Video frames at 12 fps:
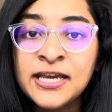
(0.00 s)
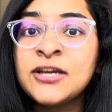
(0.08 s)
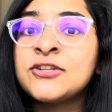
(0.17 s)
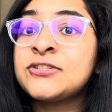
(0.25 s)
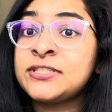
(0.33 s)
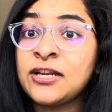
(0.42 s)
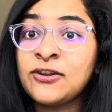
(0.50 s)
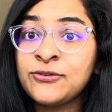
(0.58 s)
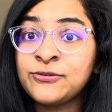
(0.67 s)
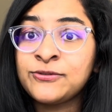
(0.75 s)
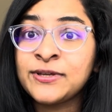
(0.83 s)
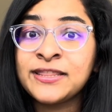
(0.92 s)
To start
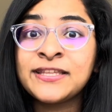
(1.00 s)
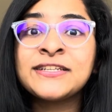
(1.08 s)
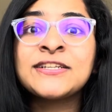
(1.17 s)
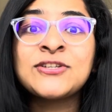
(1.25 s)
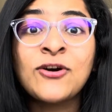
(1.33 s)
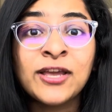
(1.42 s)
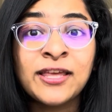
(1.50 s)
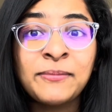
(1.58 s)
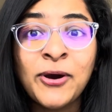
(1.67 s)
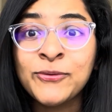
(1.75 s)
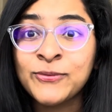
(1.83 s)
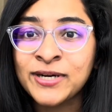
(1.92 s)
off with talking
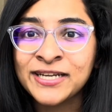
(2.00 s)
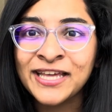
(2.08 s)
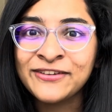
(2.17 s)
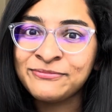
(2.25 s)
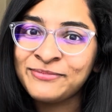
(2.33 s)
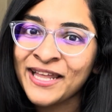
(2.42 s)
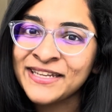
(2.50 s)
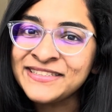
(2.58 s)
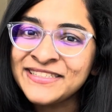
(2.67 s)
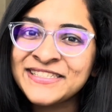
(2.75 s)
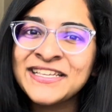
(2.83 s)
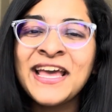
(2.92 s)
about work-life
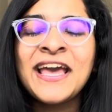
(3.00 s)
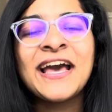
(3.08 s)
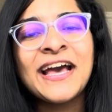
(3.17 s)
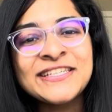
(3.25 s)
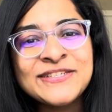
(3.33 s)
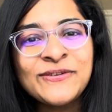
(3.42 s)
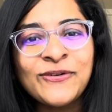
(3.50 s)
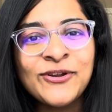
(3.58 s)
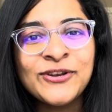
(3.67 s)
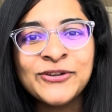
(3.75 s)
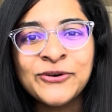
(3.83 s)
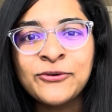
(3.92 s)
balance, as you
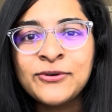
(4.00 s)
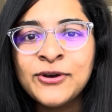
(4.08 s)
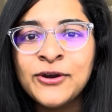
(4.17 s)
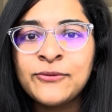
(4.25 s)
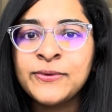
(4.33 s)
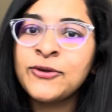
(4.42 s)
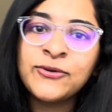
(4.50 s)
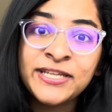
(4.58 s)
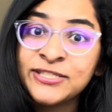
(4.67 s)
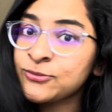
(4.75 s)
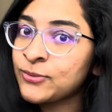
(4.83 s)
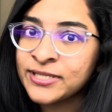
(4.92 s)
all know, we don't
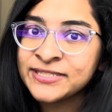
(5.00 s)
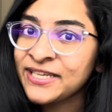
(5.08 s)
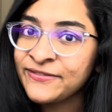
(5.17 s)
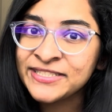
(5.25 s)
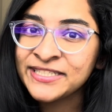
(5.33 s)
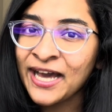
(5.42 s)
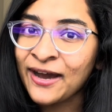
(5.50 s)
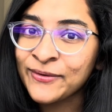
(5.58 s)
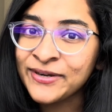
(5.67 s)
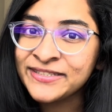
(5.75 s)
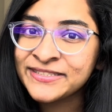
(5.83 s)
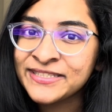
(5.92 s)
need to work 70
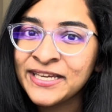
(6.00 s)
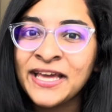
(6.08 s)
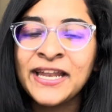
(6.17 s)
hours.